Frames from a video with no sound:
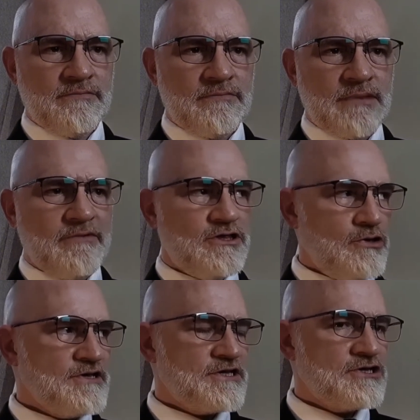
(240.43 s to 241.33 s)
I mean, the
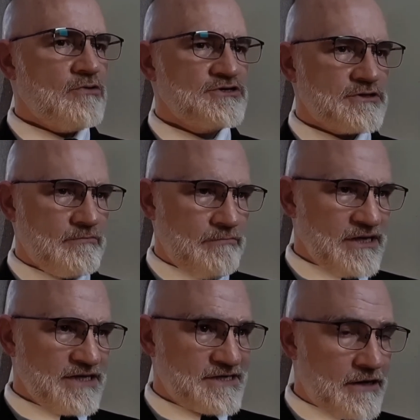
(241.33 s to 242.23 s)
USSR was
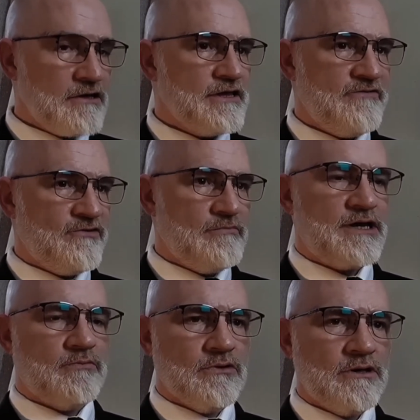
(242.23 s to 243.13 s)
militarily
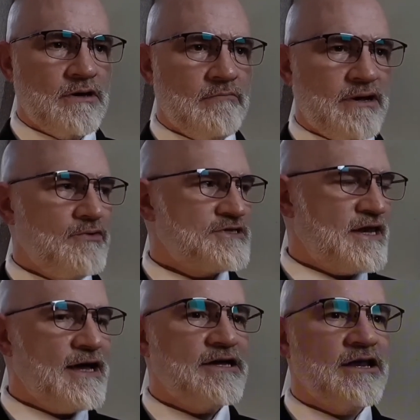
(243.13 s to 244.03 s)
formidable, but it was an
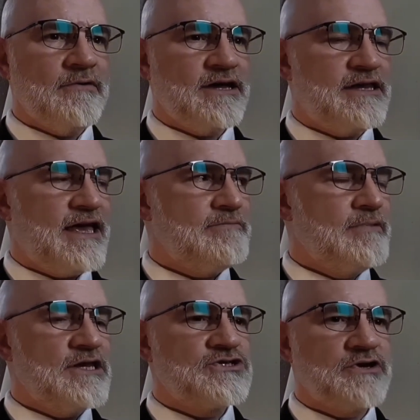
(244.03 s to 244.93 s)
economic and
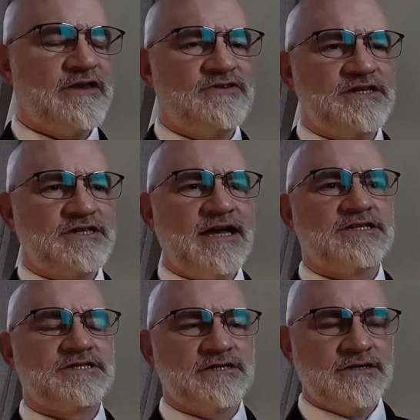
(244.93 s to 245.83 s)
administrative
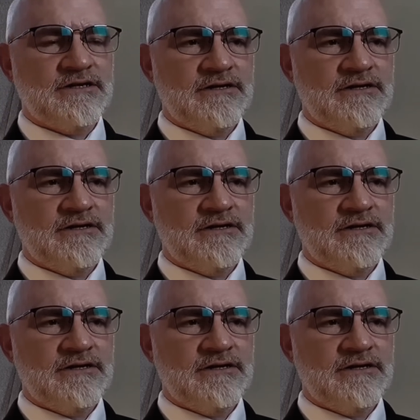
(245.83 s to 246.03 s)
disaster.